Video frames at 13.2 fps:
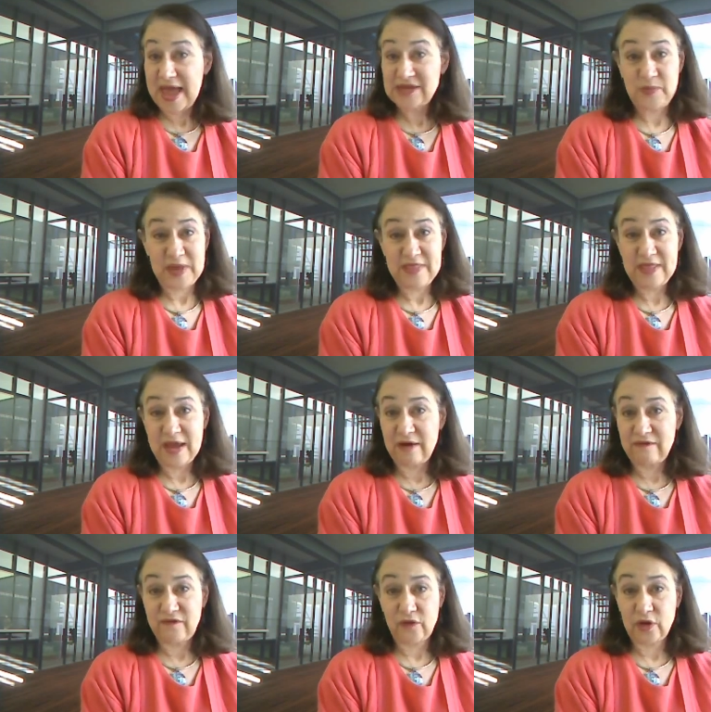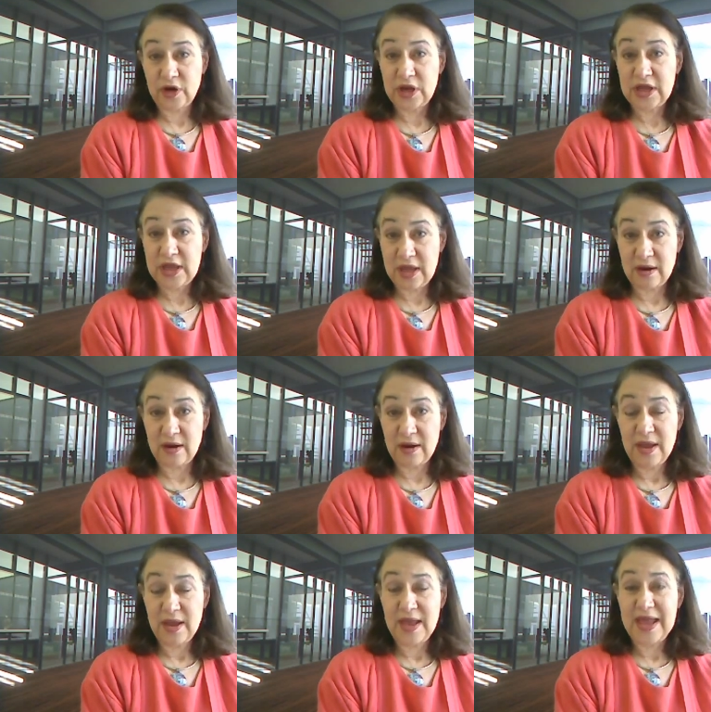has been there for a
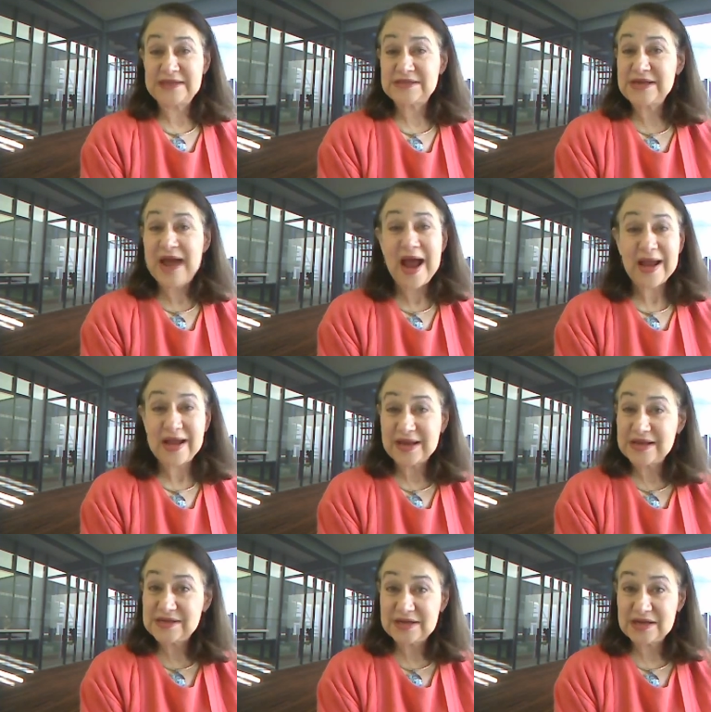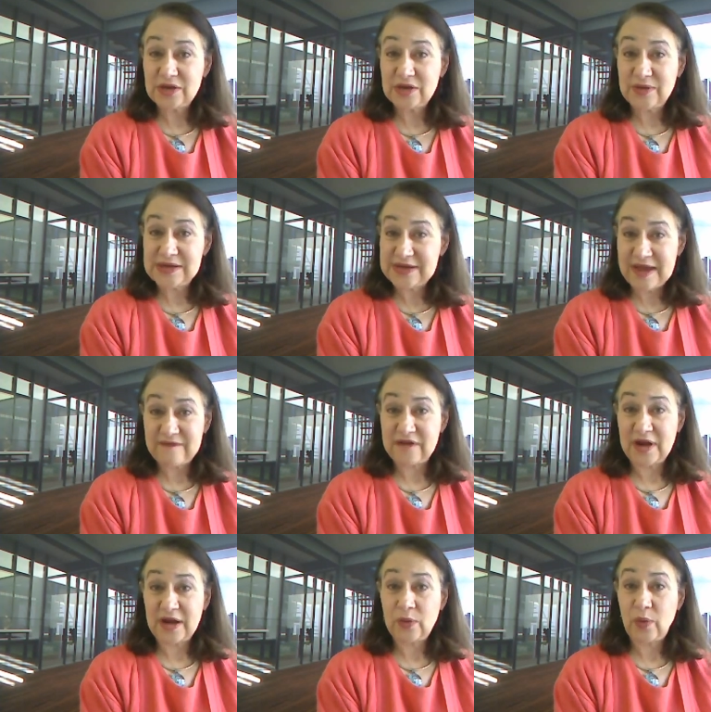year. It's not going to continue
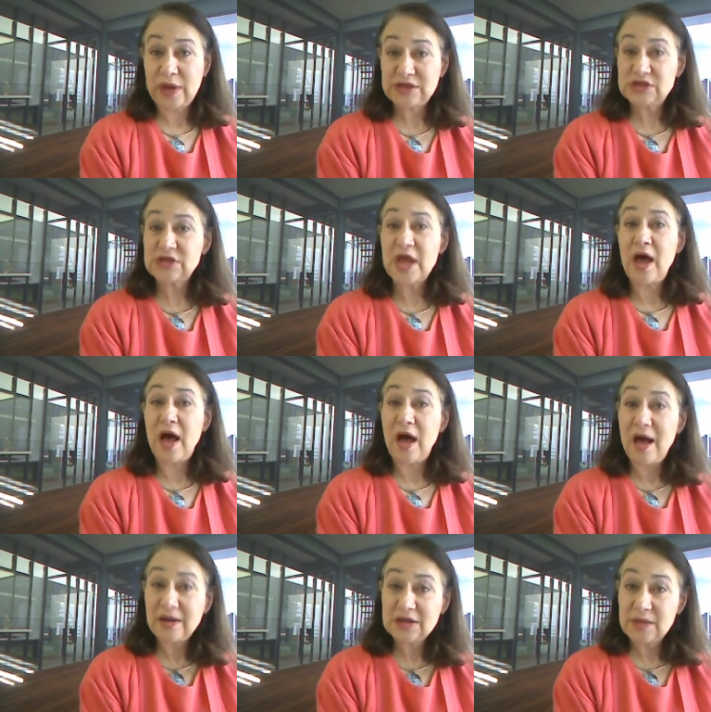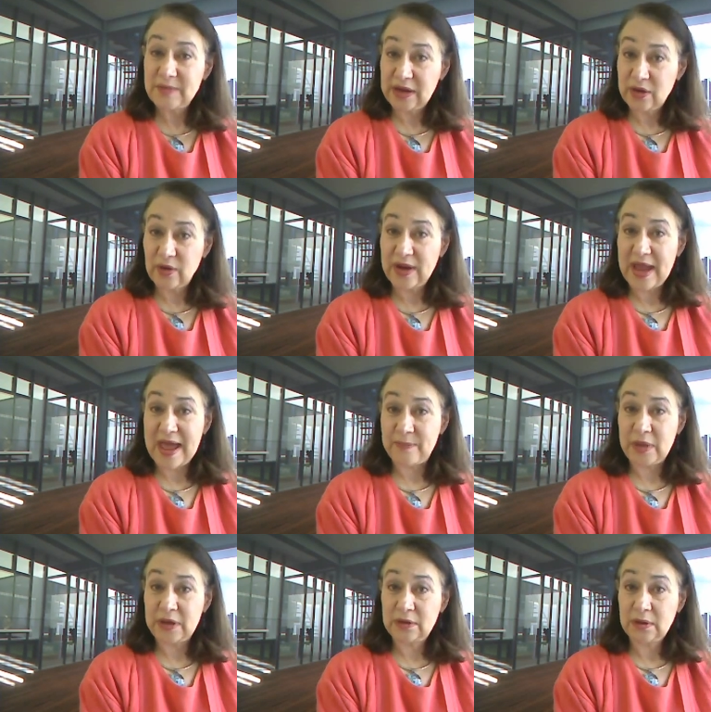indefinitely. What's ultimately going to
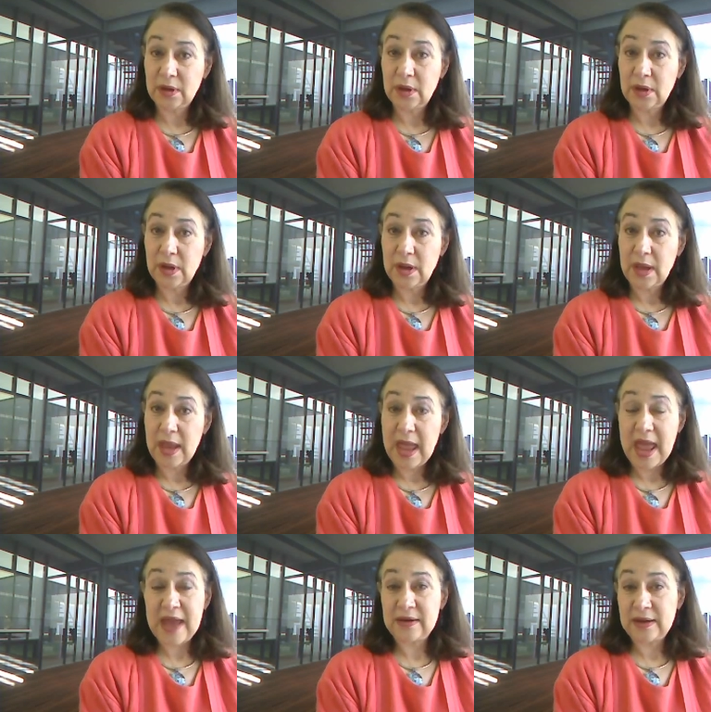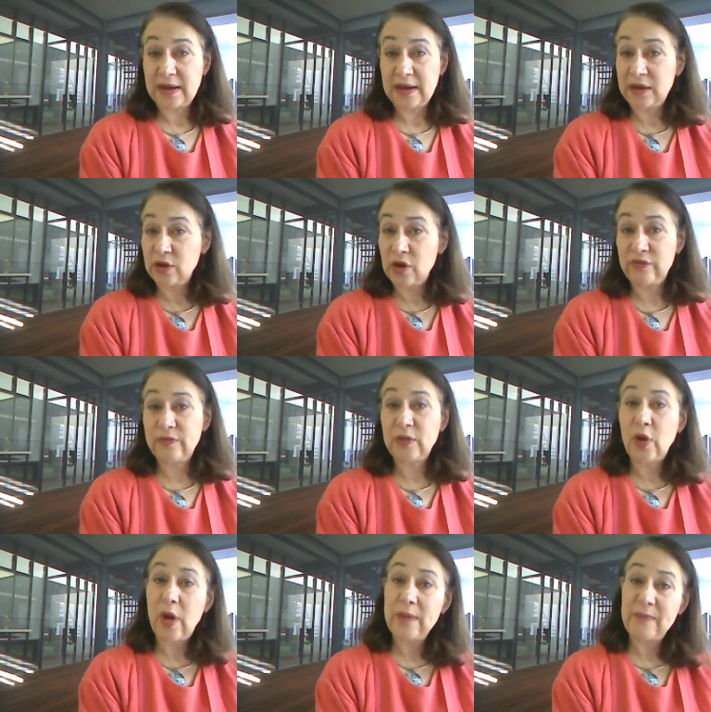happen? And, you know,
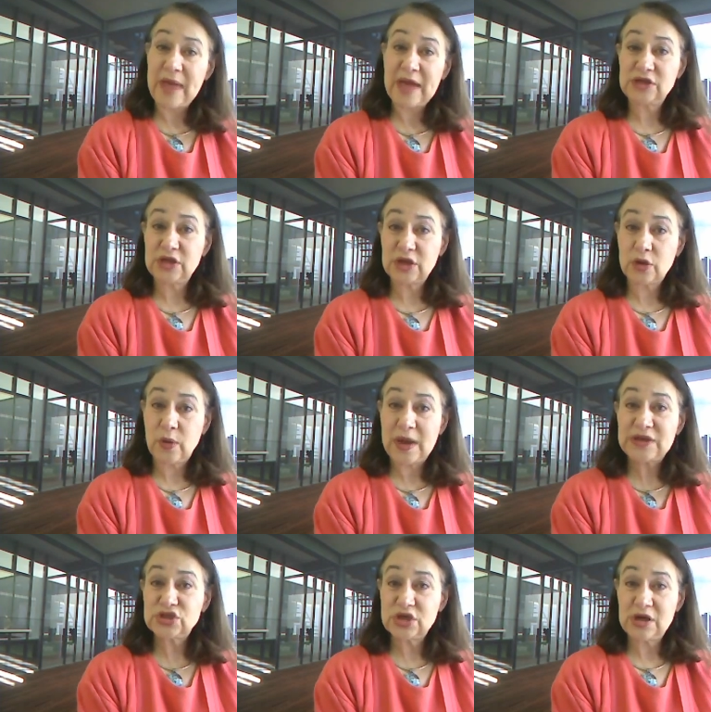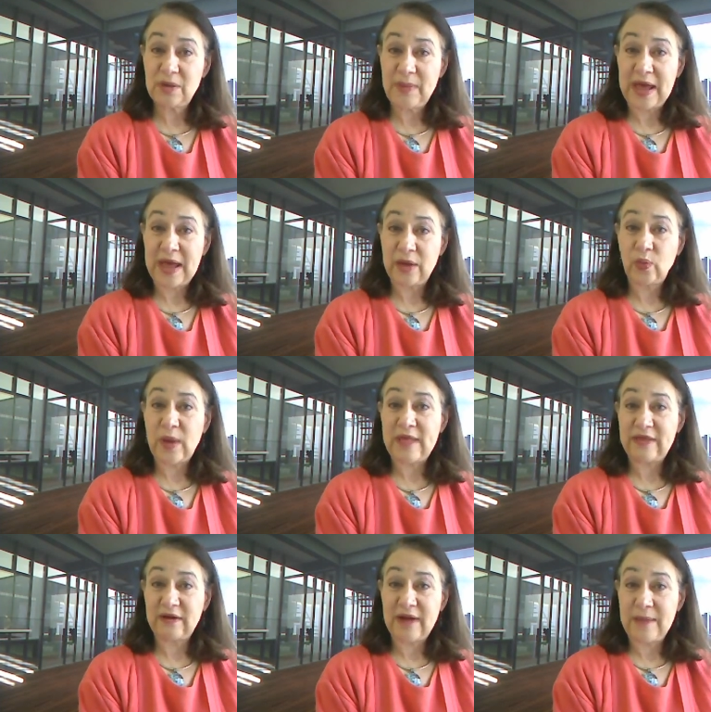going back to the question about
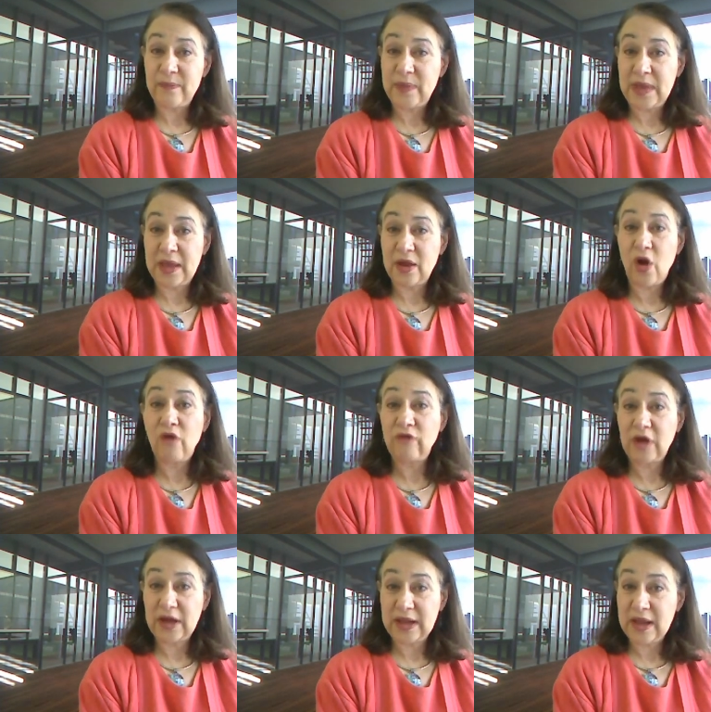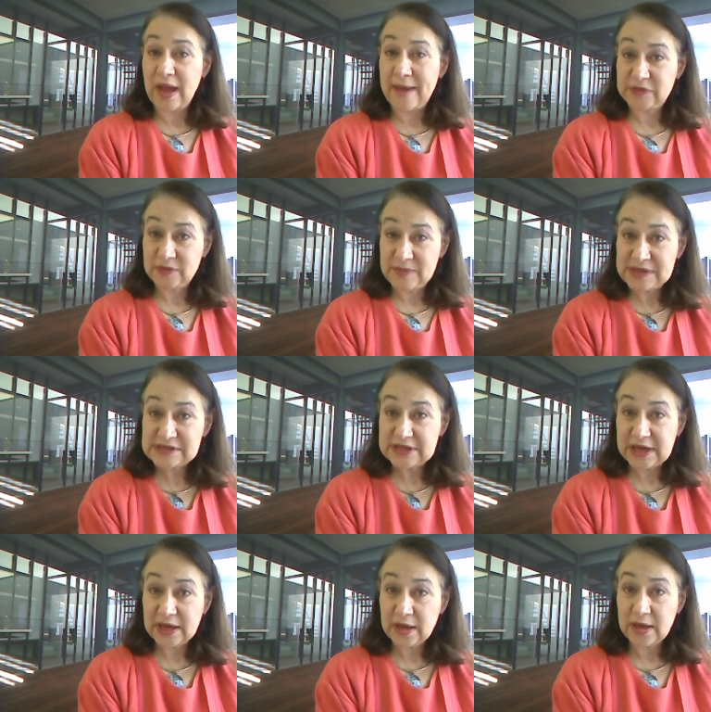whether I'm being overly
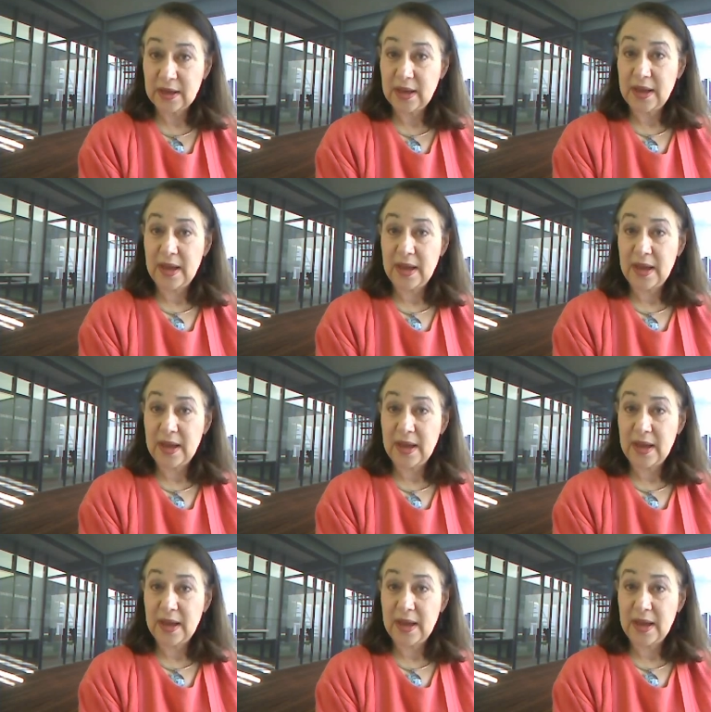optimistic,